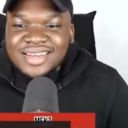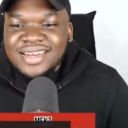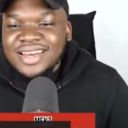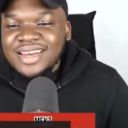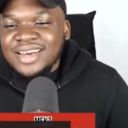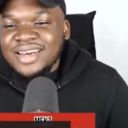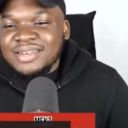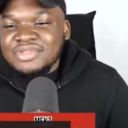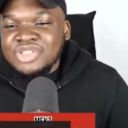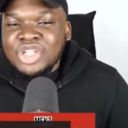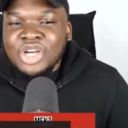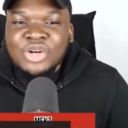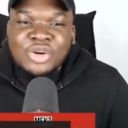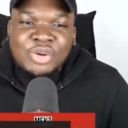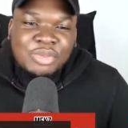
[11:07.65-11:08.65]

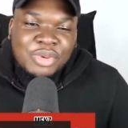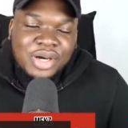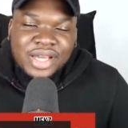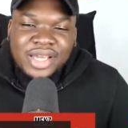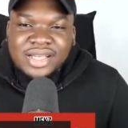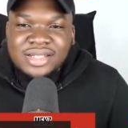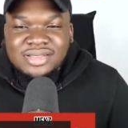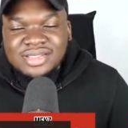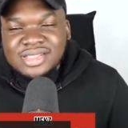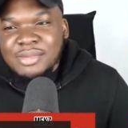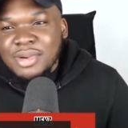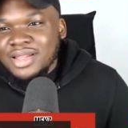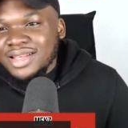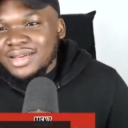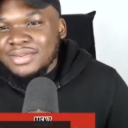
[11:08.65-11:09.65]
Jungle Boy,
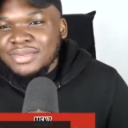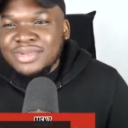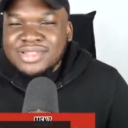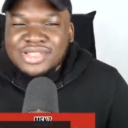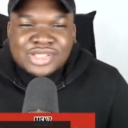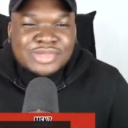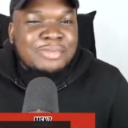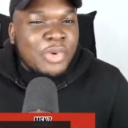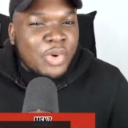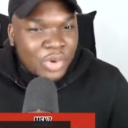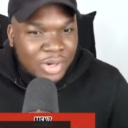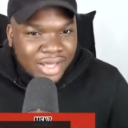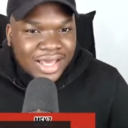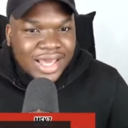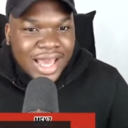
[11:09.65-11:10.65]
some other
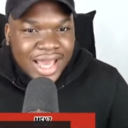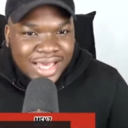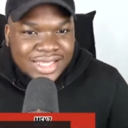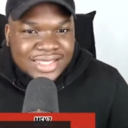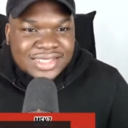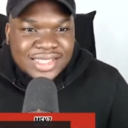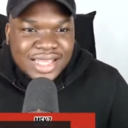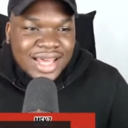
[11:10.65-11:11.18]
smaller guys.